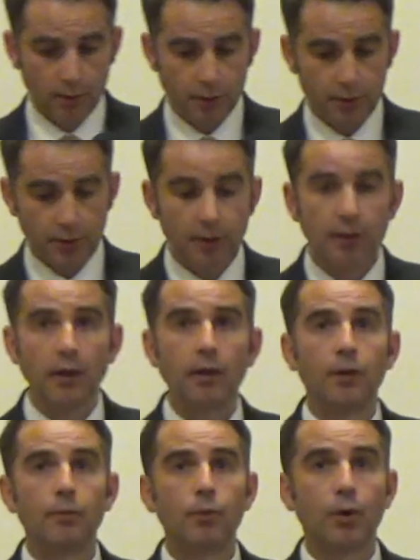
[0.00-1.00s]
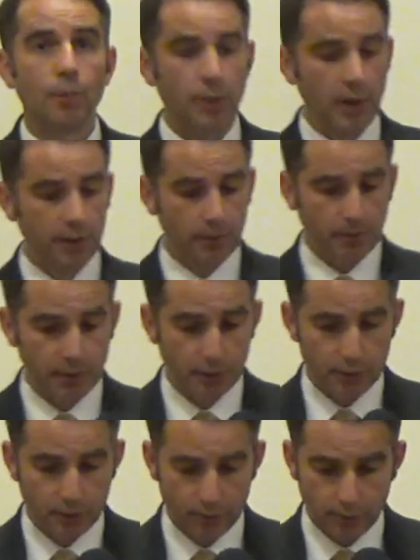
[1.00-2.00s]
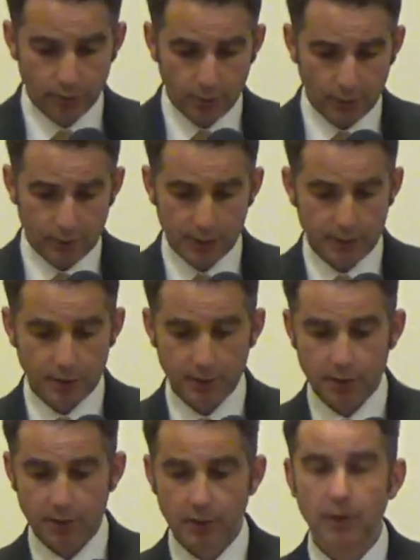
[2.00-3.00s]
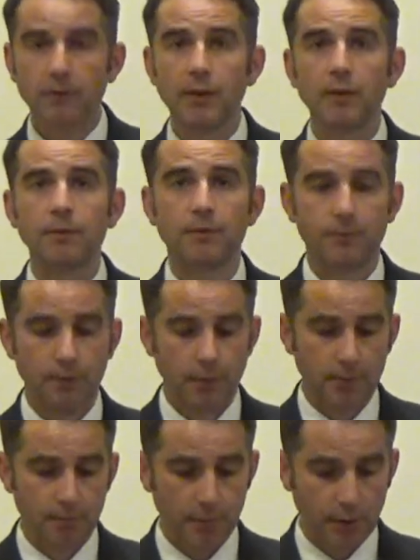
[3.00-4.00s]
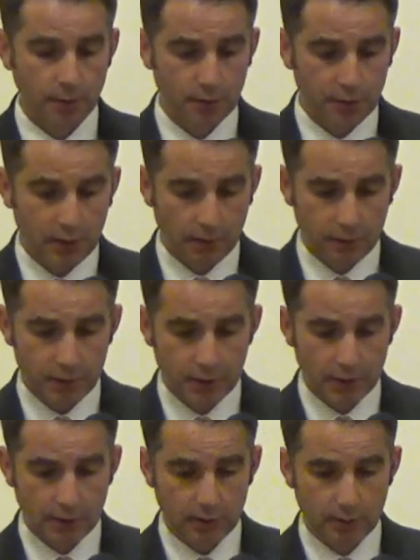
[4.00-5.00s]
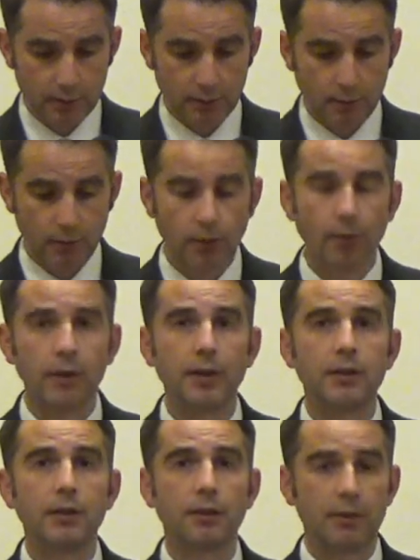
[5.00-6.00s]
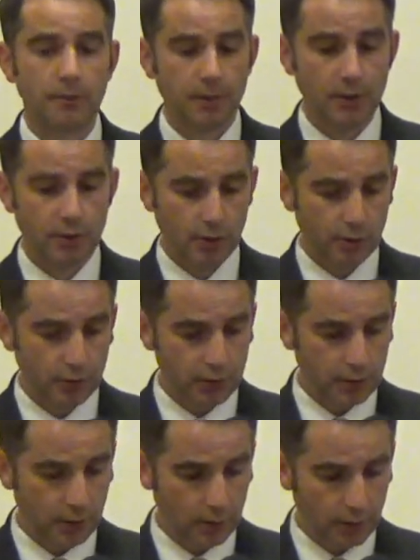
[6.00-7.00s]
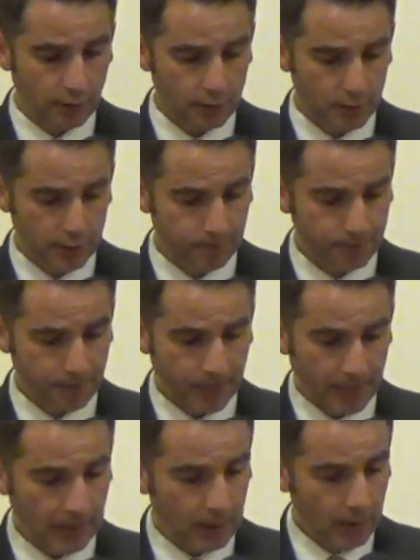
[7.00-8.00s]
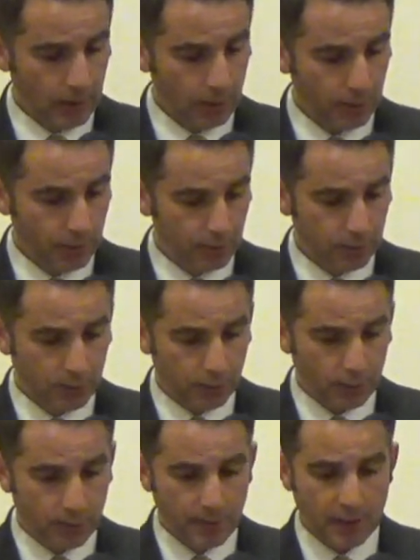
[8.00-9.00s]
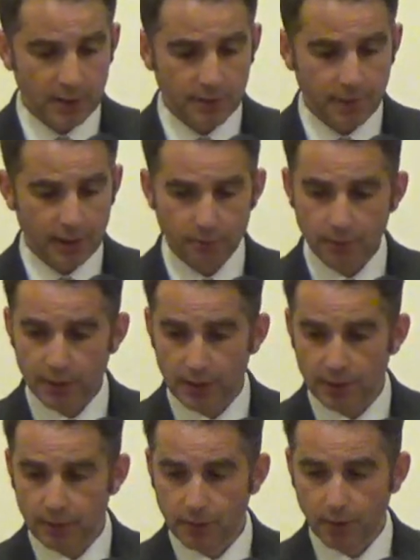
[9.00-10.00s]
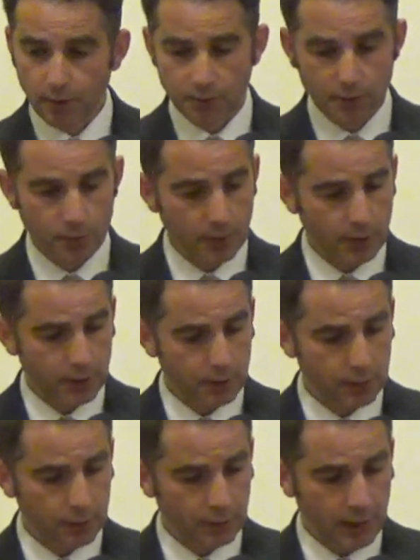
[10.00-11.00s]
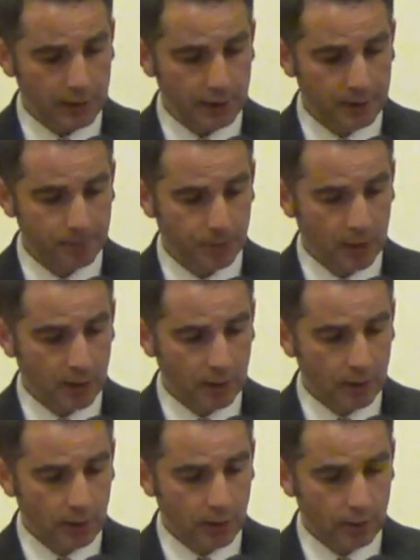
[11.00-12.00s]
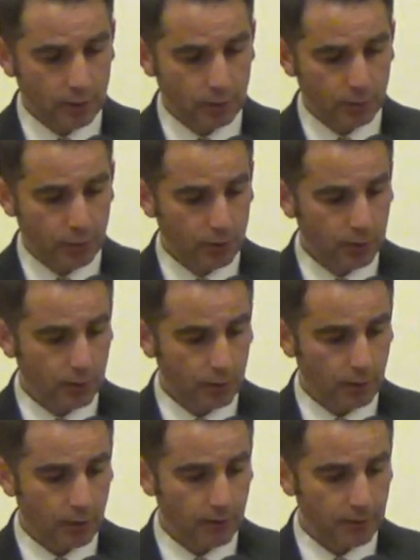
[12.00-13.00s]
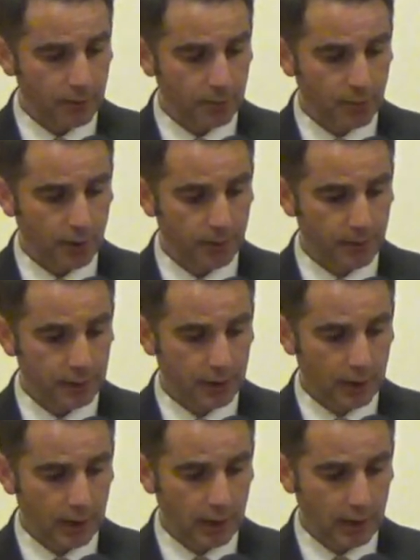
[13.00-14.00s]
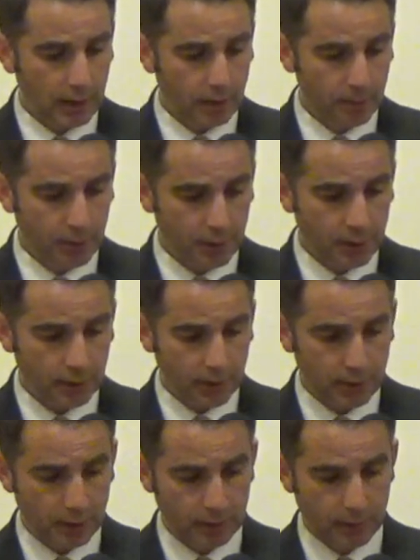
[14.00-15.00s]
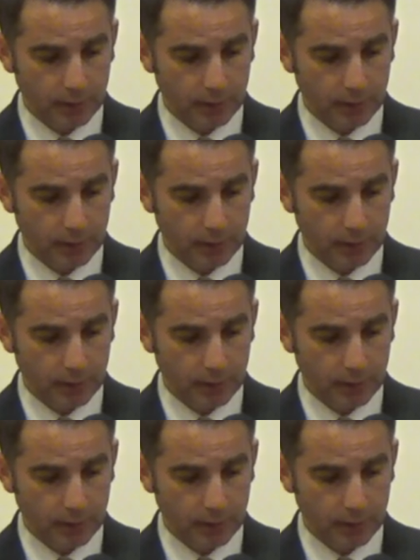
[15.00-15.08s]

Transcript: Extend a warm welcome as you join us this evening from our service here in the hall at the Free Church in Cross. We're going to commence by reading God's Word together in the book of the prophet Habakkuk,